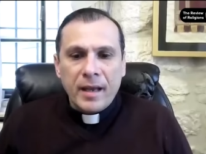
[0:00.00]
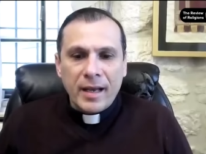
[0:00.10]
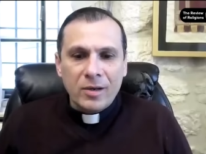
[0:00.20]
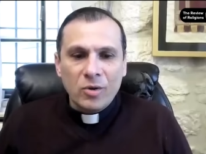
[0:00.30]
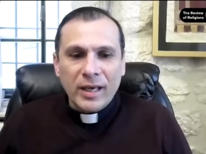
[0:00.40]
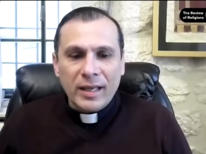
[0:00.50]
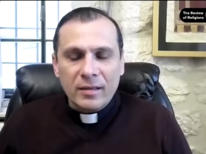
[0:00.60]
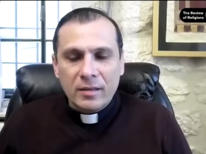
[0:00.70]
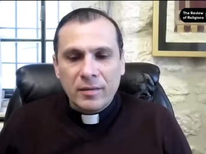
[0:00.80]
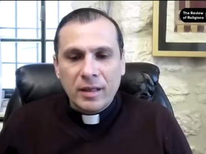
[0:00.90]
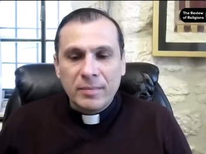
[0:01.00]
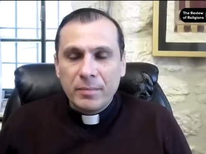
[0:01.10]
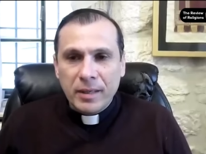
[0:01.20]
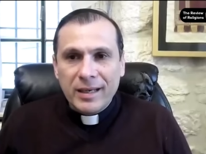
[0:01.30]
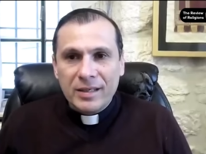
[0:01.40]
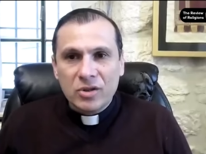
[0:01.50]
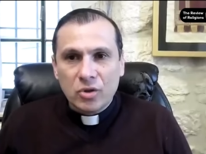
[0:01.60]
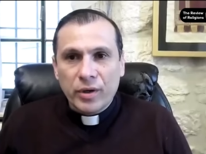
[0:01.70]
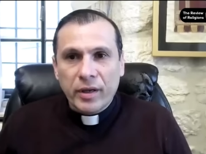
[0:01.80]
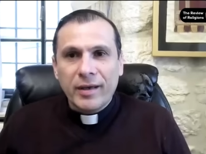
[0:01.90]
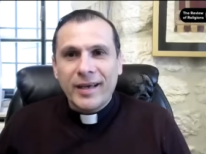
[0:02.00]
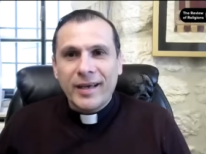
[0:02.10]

I look at the biblical story.